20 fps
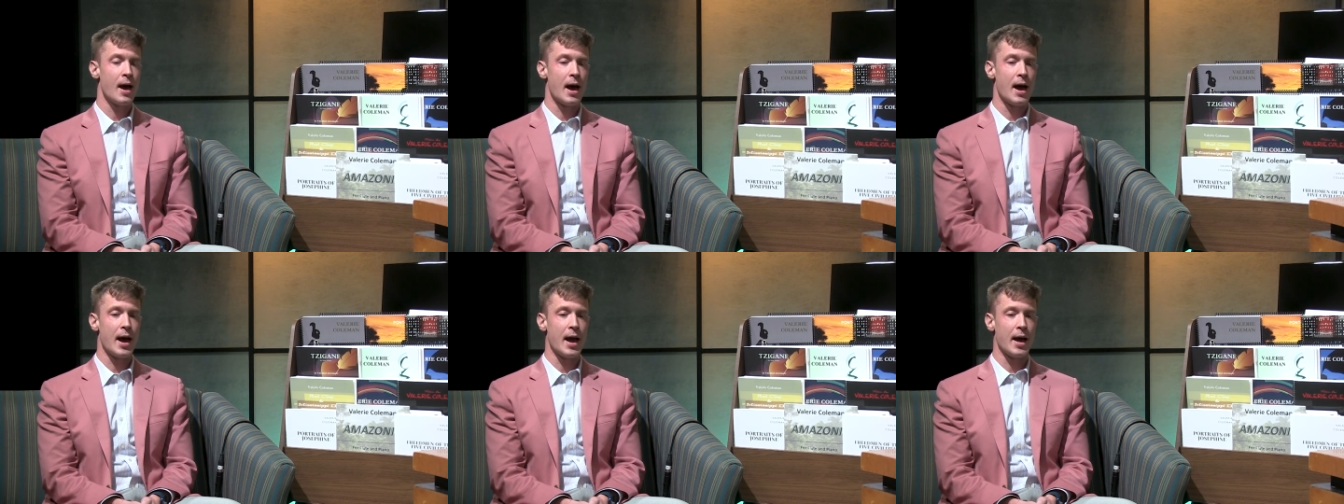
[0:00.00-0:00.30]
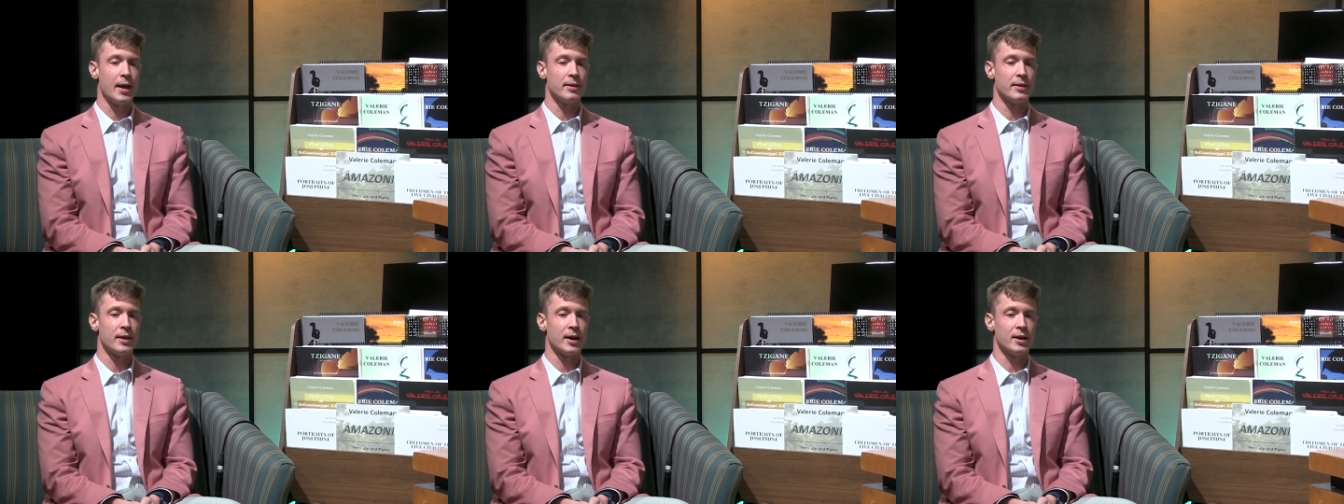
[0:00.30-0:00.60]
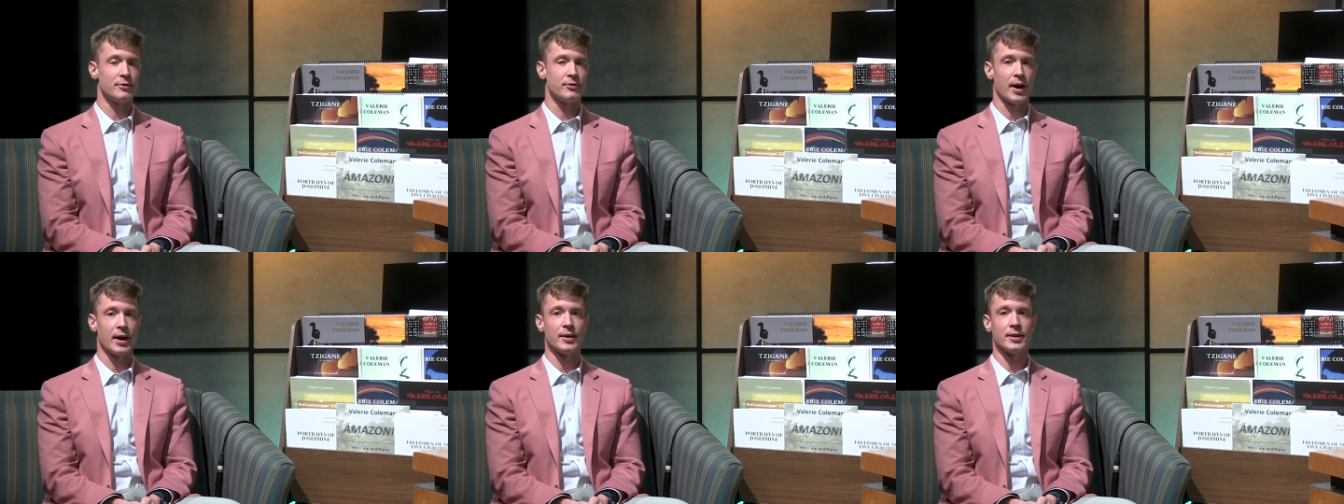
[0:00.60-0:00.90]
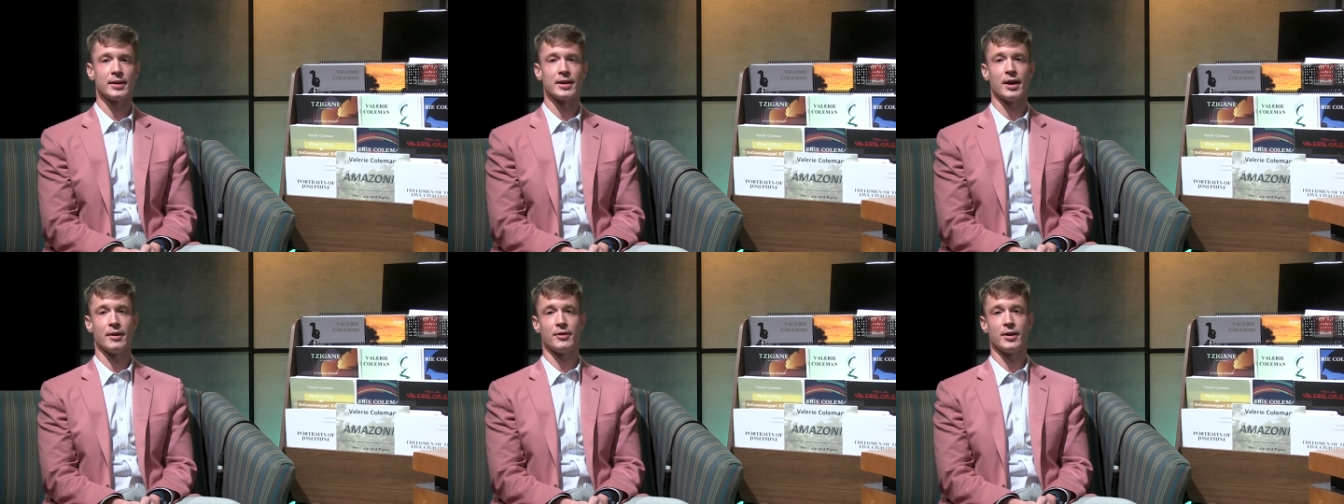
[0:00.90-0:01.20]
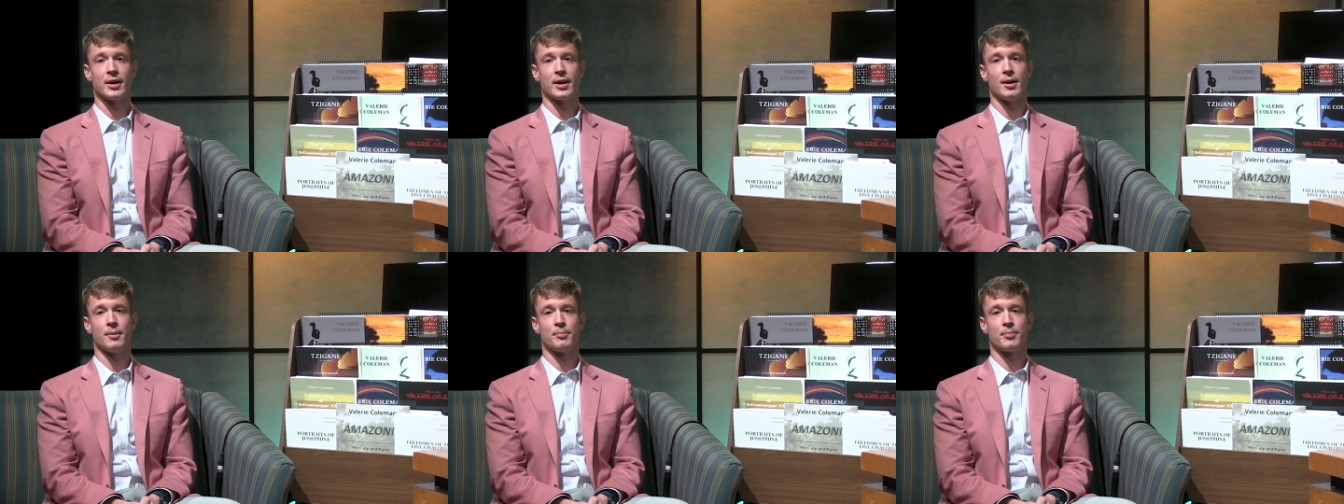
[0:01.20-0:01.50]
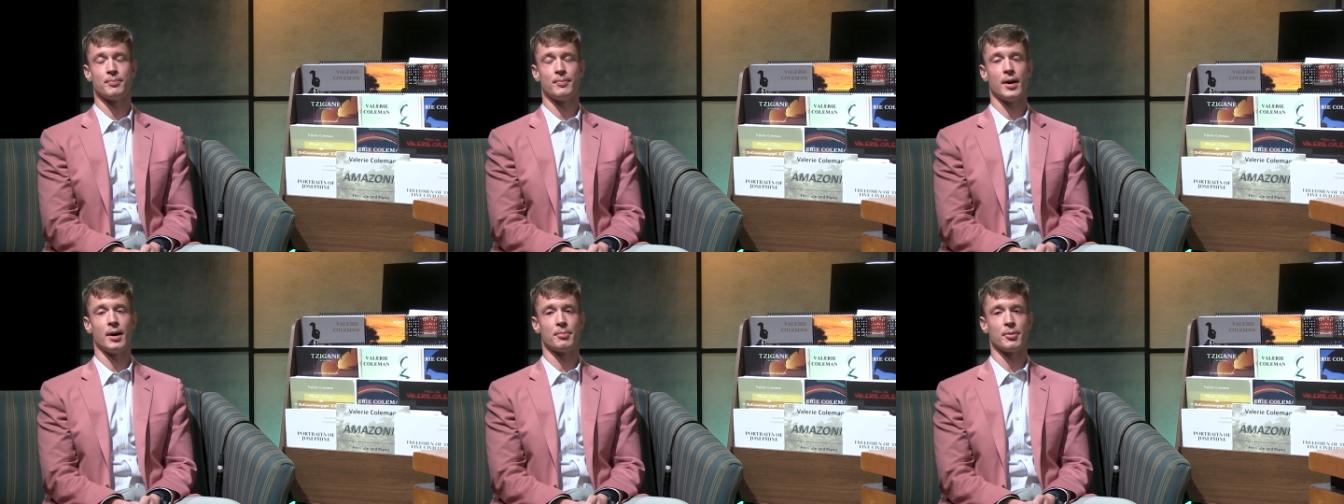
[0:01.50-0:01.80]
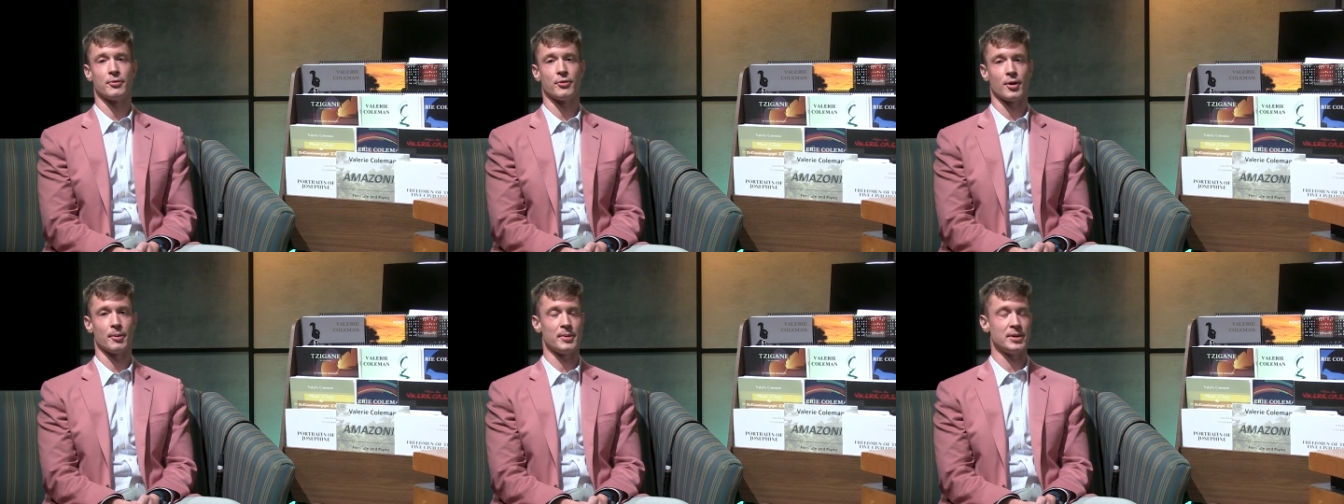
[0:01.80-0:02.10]
and then finally giving a, a
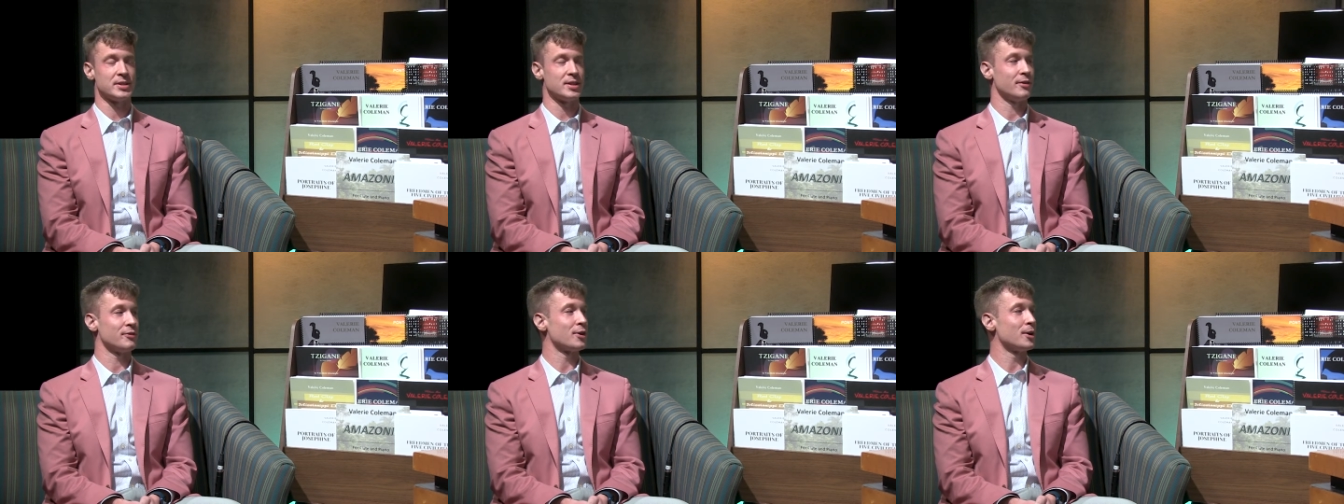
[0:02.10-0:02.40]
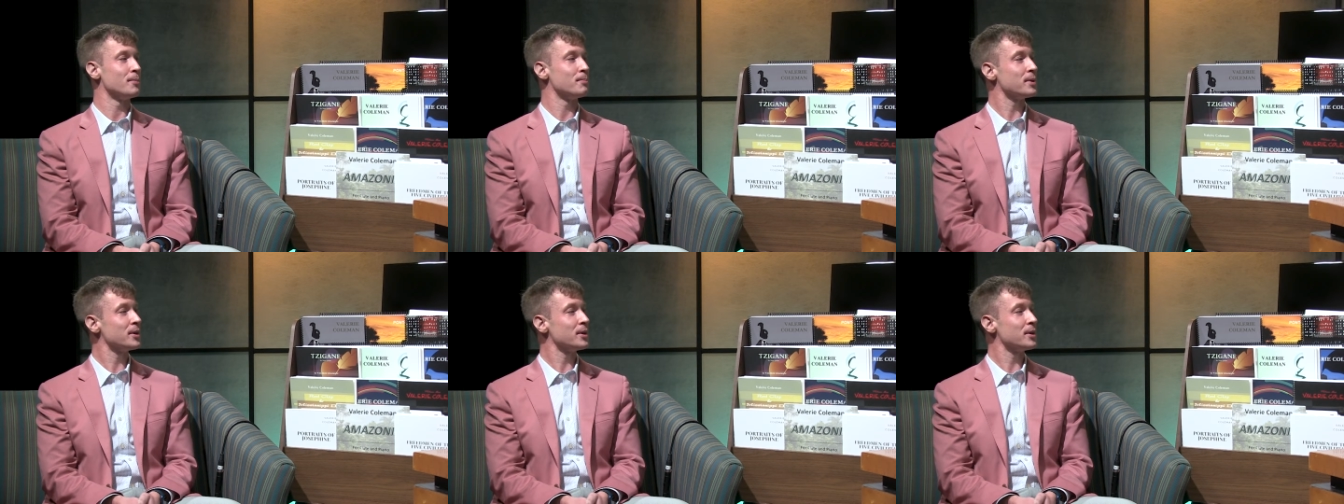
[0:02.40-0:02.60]
performance of her